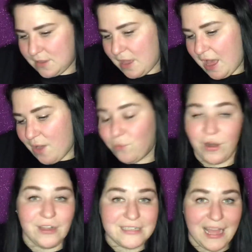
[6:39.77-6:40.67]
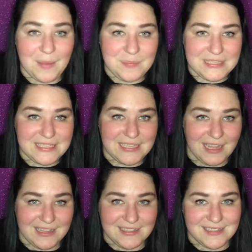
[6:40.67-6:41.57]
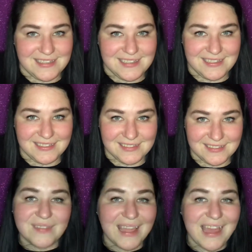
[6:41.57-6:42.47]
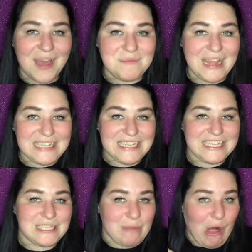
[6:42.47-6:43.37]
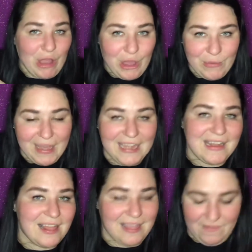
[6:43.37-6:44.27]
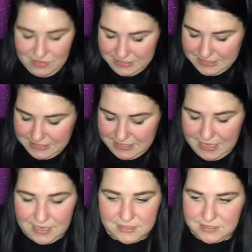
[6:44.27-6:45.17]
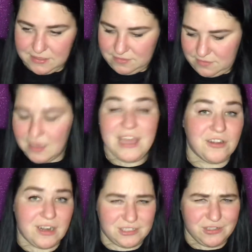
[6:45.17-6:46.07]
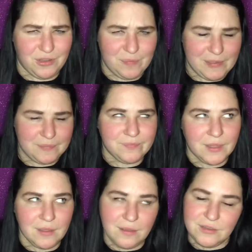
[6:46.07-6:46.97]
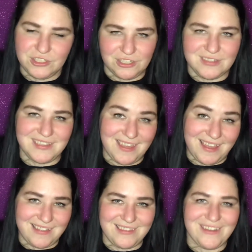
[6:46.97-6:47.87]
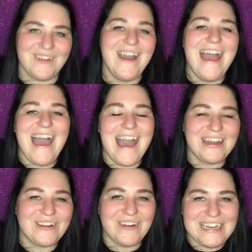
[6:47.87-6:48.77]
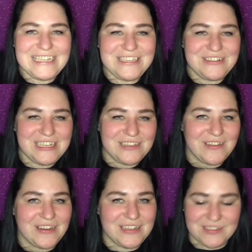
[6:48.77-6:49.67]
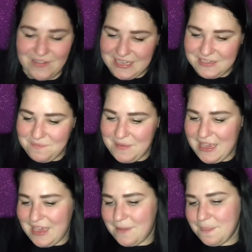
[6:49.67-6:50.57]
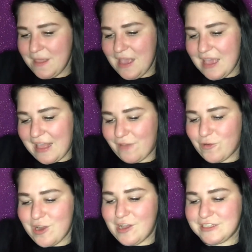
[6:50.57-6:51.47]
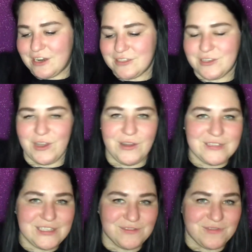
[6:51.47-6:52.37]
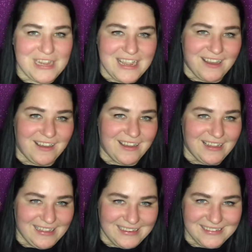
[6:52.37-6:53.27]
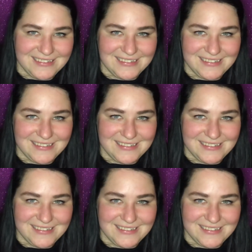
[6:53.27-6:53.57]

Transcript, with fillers: World Cup Suns. Up next is Small Coed Level 6, International Open. Should say that too. And according to Sushi, the winner is going to be California All-Stars Ghost Recon.